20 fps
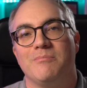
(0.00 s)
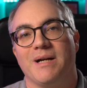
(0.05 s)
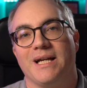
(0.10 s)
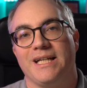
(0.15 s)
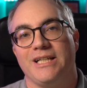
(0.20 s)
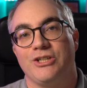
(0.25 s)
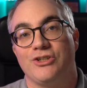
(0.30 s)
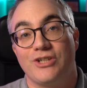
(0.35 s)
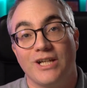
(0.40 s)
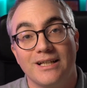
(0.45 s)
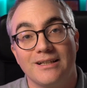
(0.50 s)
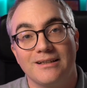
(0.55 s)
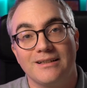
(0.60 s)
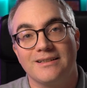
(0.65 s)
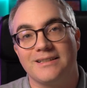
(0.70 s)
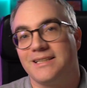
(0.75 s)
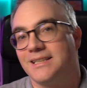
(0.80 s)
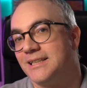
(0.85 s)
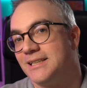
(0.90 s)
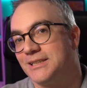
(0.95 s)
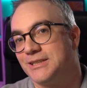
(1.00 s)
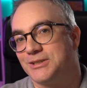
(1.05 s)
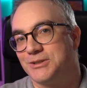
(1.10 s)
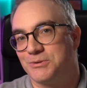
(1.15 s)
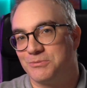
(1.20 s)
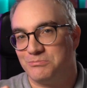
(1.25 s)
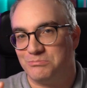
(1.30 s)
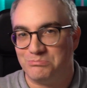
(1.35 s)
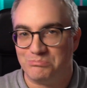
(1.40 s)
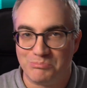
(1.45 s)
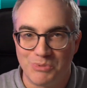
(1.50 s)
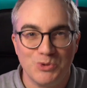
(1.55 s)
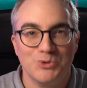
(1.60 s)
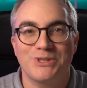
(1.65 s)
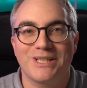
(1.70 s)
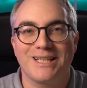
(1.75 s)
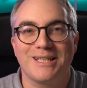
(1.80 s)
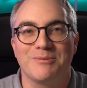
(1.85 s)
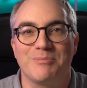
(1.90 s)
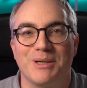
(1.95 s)
My channel is
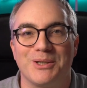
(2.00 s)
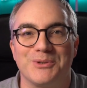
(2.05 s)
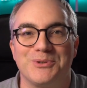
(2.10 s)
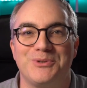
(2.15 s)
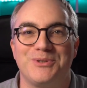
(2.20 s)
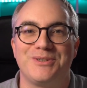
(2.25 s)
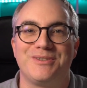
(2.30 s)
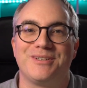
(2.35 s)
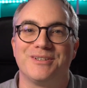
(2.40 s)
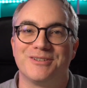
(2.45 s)
mostly about